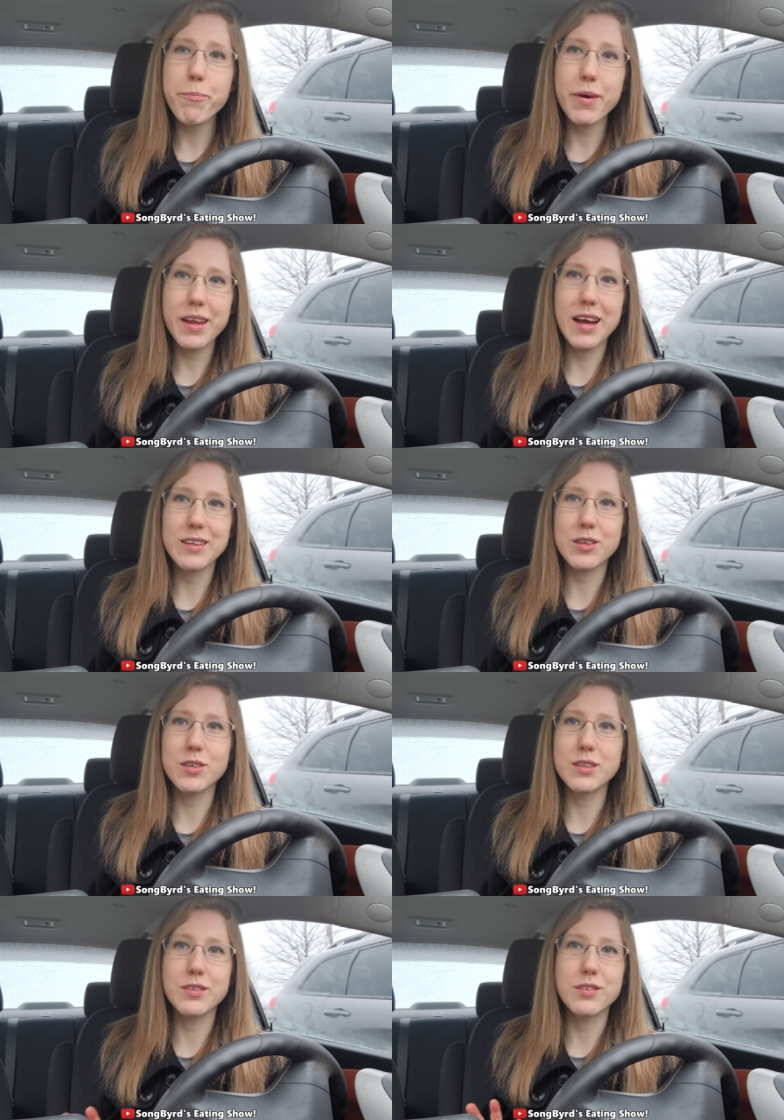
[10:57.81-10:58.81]
But yeah, there
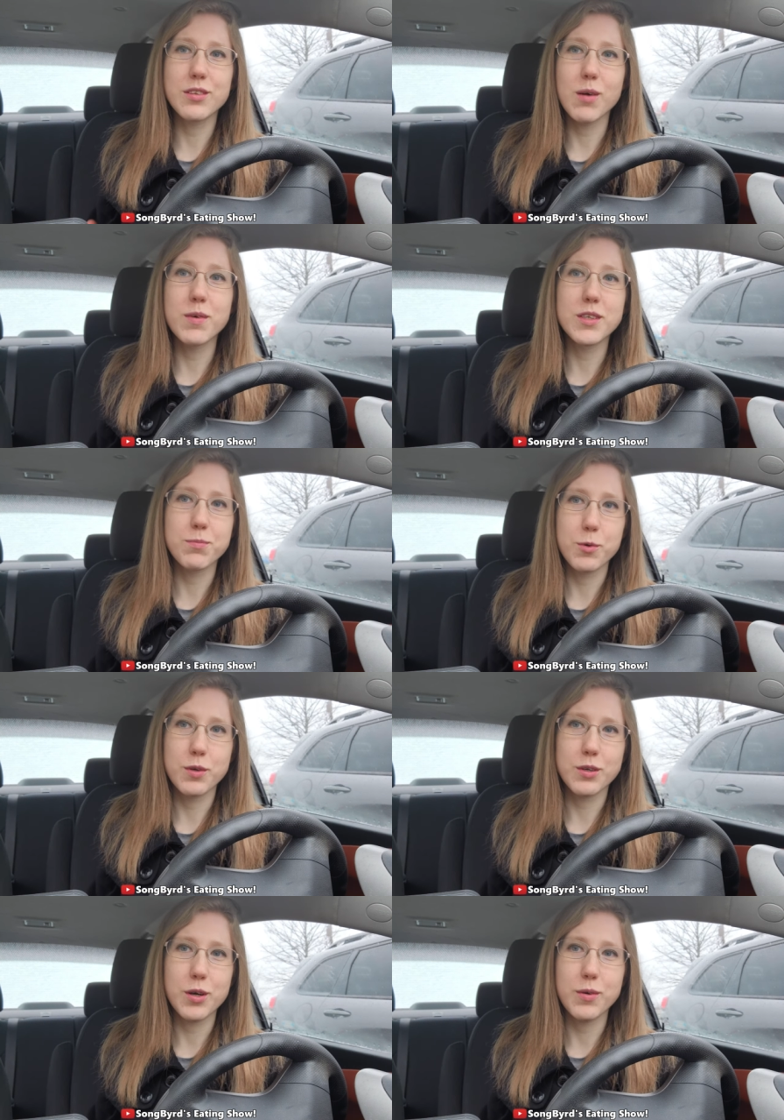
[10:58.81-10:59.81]
is so much more
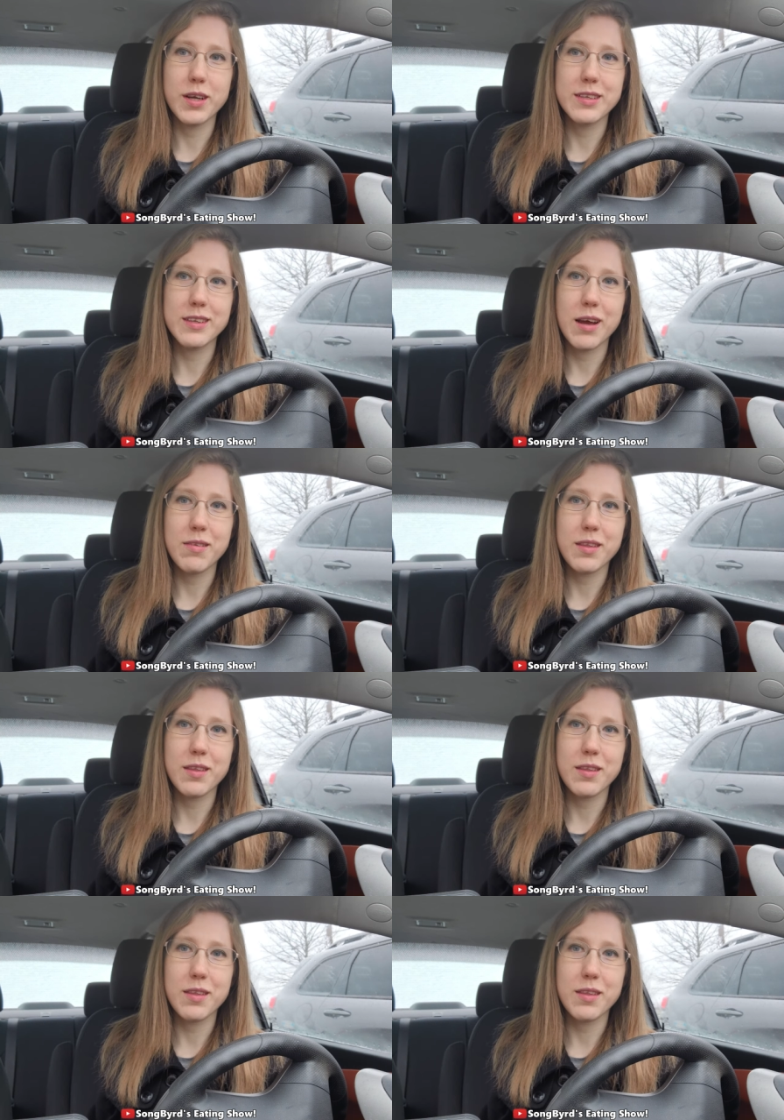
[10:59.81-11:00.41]
to showcase out